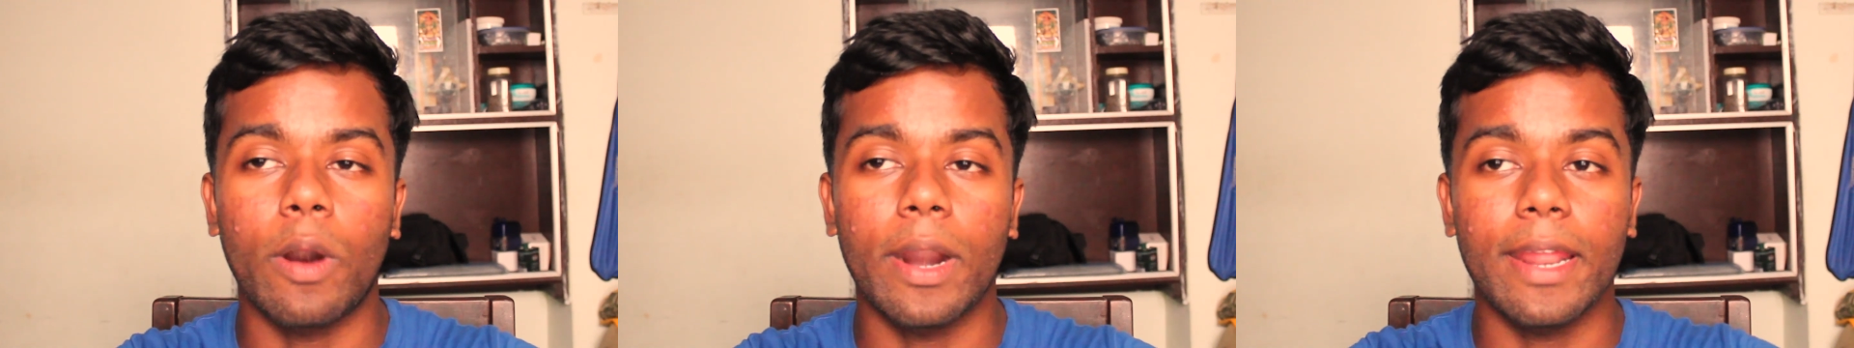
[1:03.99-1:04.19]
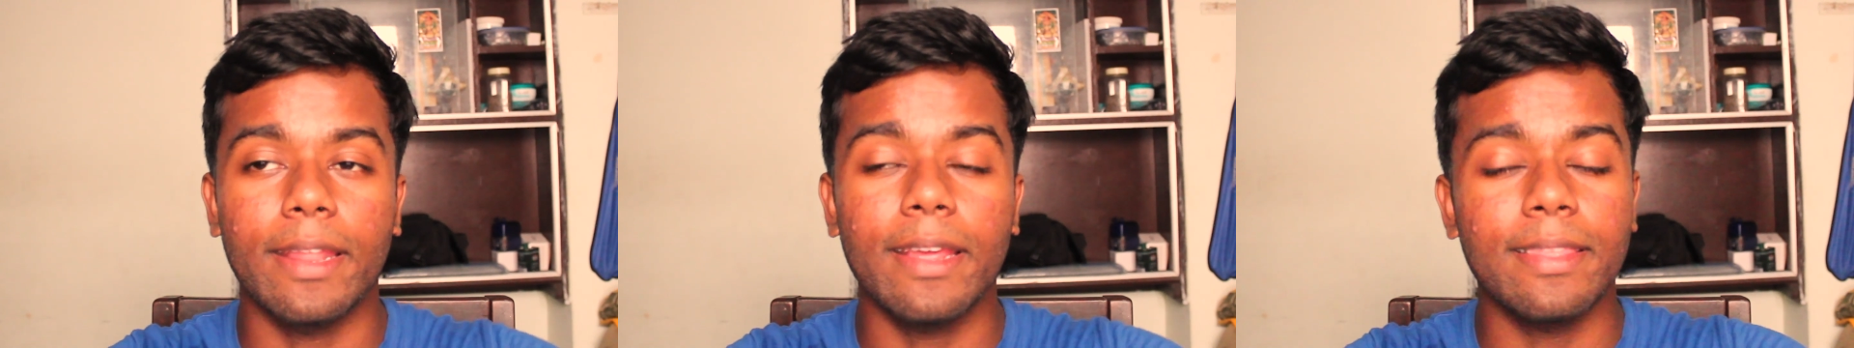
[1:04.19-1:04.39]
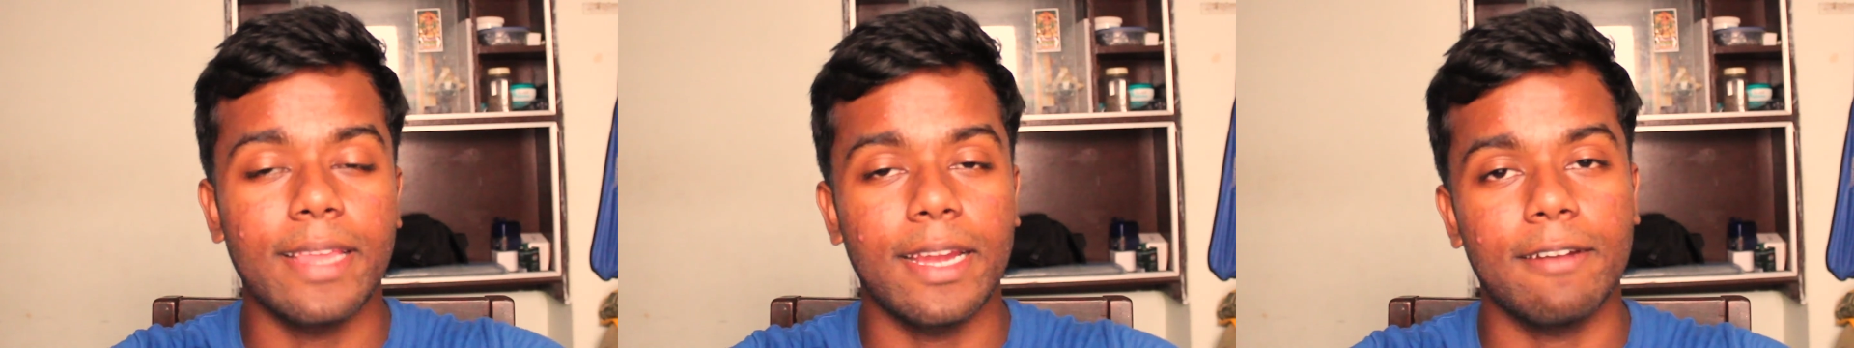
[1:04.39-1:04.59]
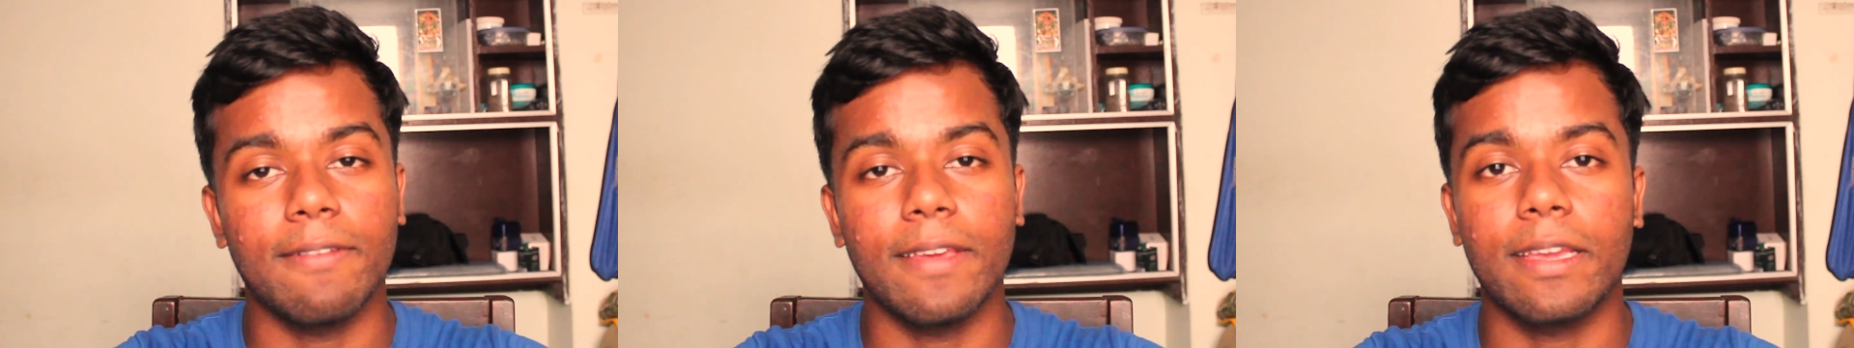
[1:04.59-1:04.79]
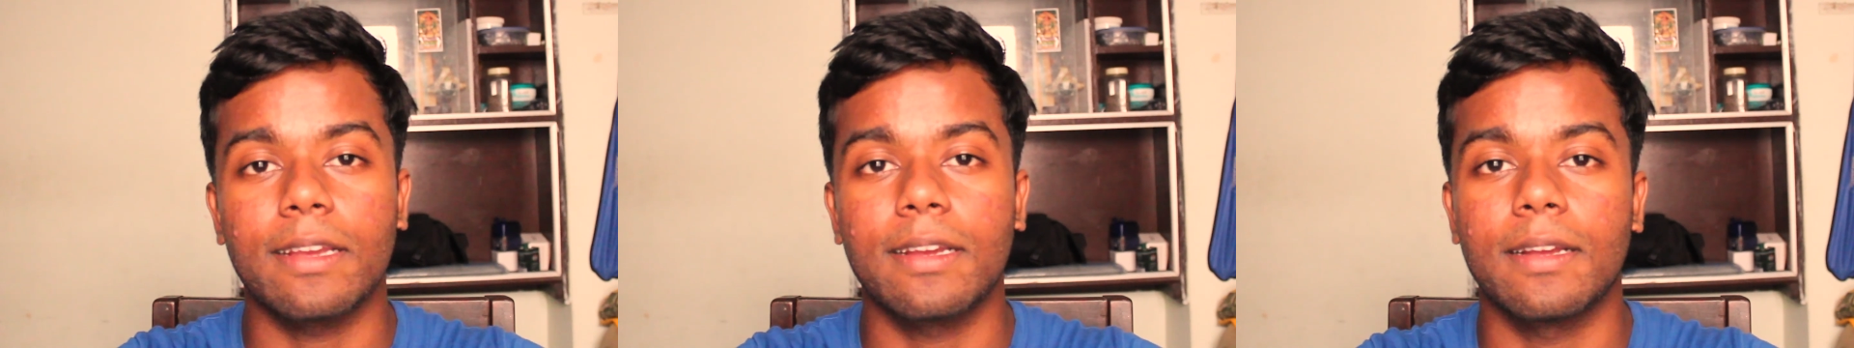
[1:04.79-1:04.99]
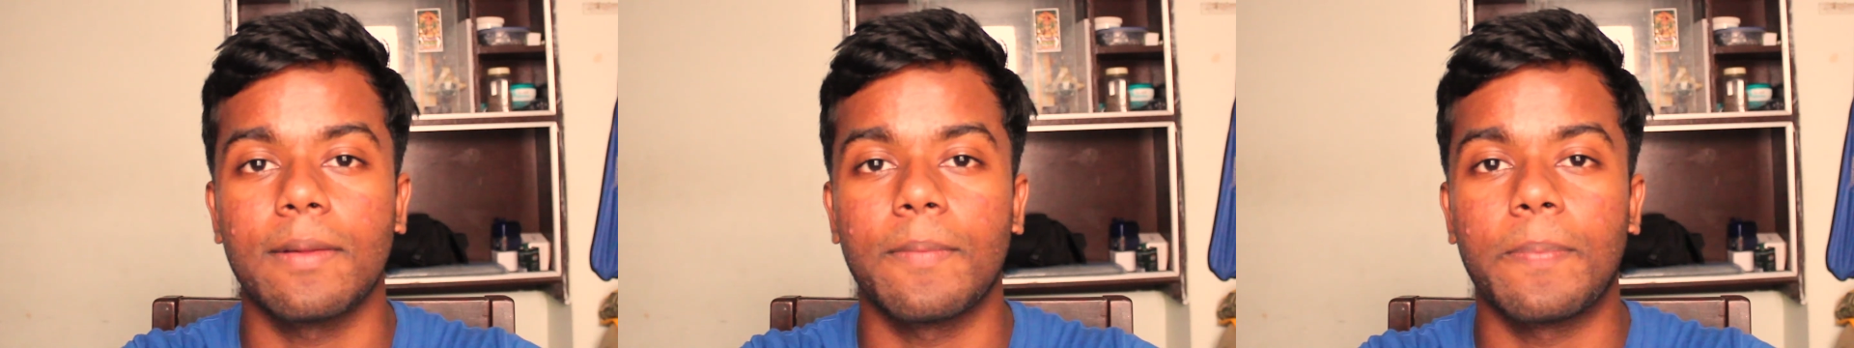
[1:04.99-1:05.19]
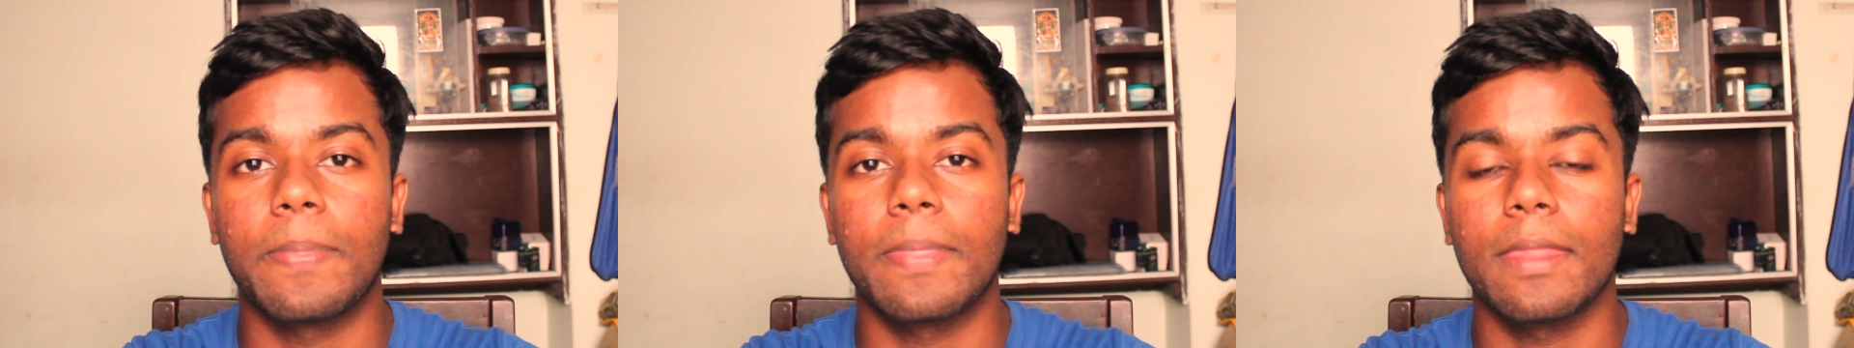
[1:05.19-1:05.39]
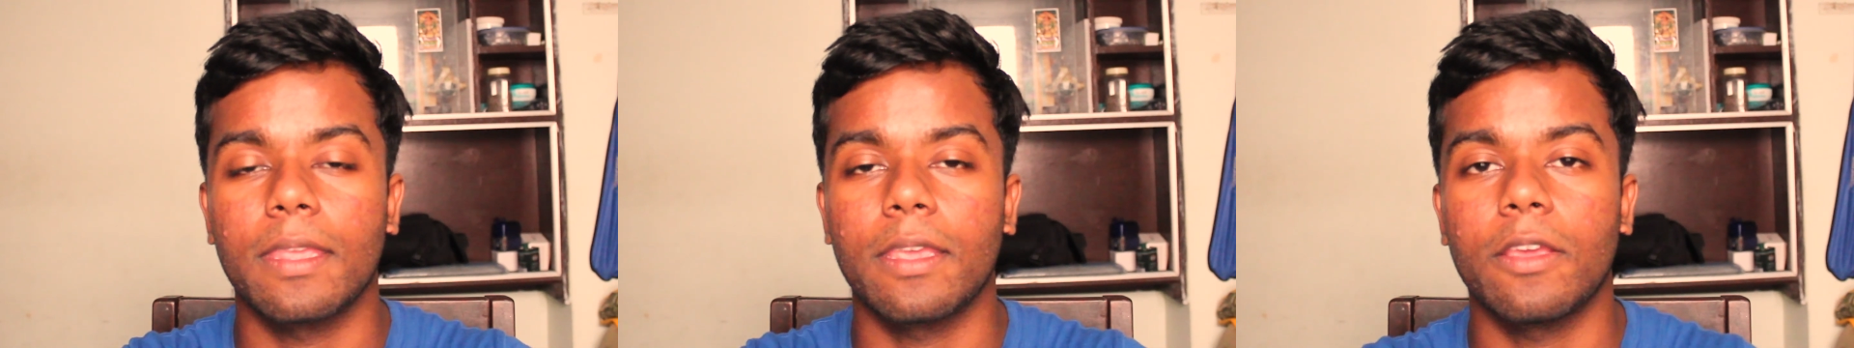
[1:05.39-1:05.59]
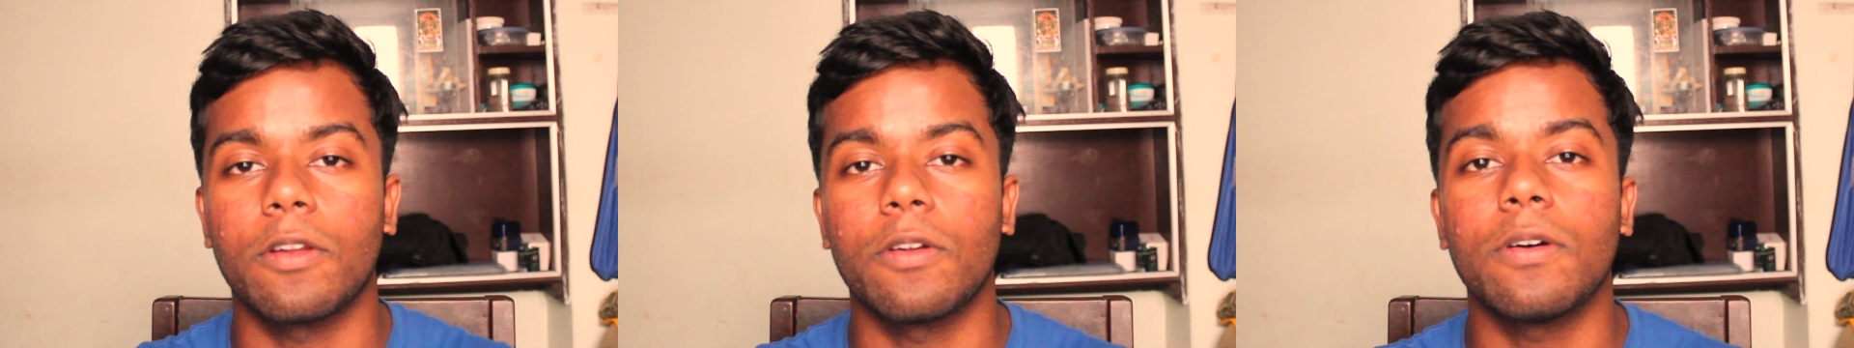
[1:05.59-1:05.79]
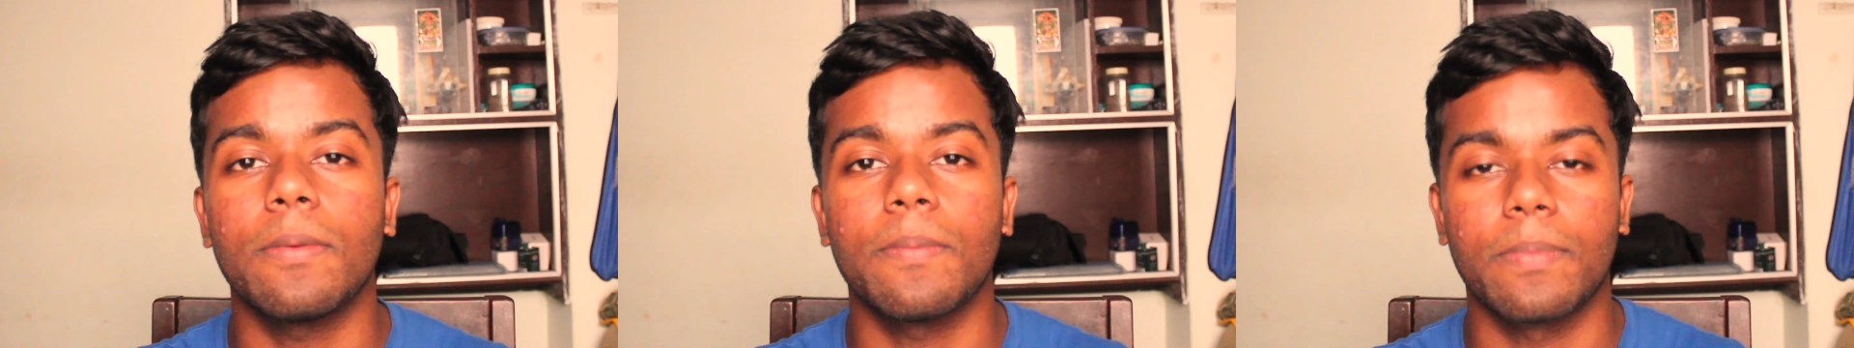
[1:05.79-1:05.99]
what I did that week,
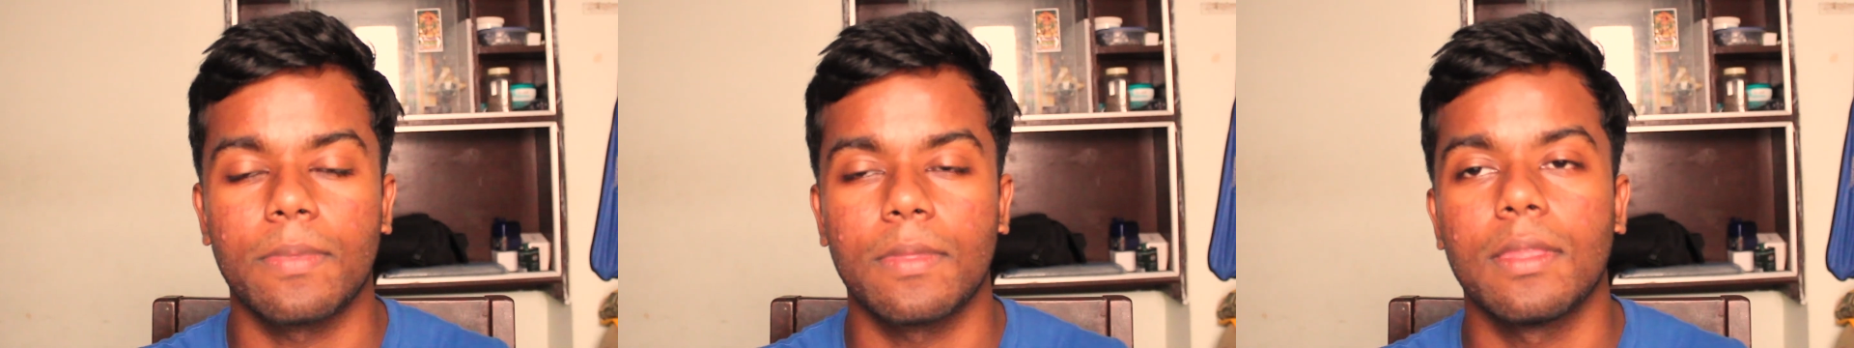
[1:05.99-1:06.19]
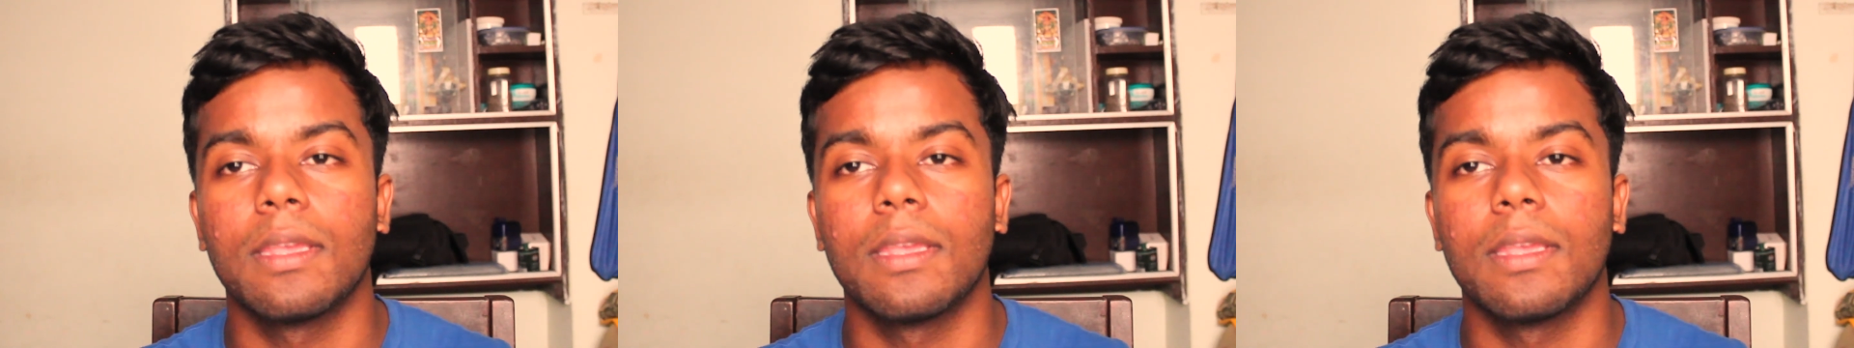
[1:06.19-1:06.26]
you know.